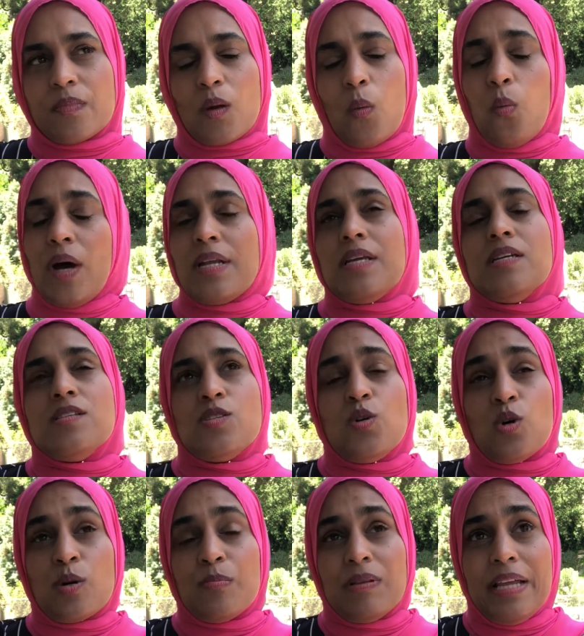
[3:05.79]
what is
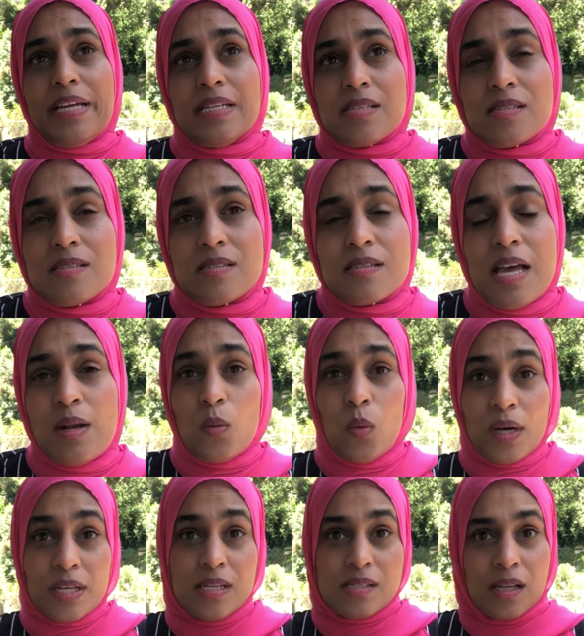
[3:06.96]
your place and
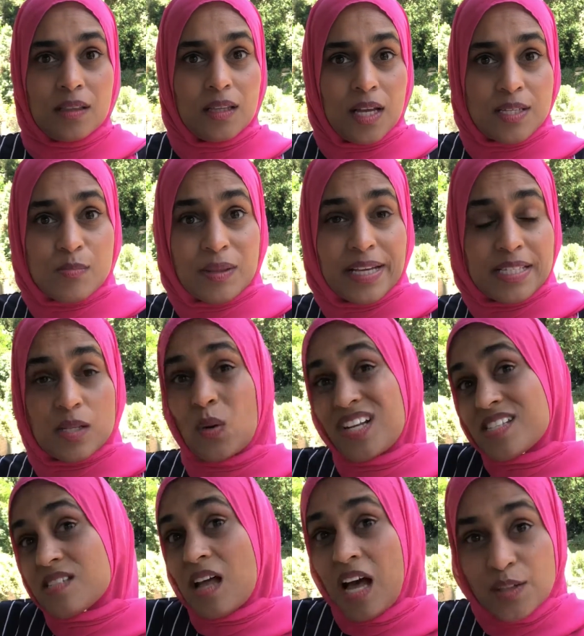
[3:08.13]
what is Allah's place and what is not